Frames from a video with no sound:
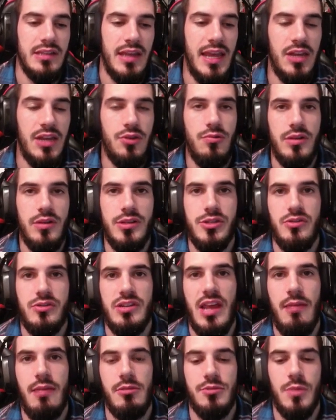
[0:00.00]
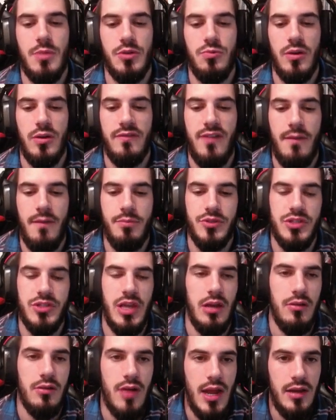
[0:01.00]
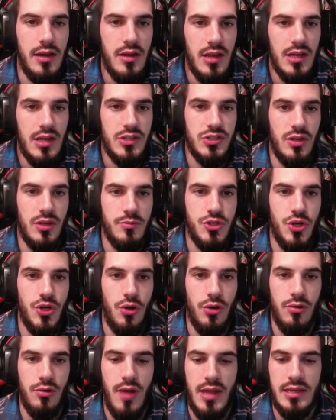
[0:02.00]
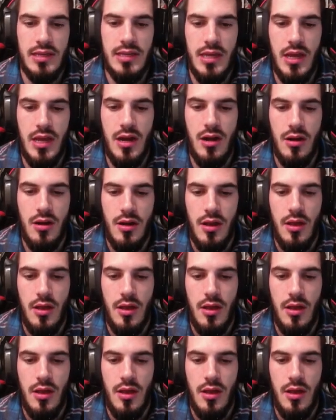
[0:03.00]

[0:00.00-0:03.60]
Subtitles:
increase your damage by 25%, right? So I'm showing it right here.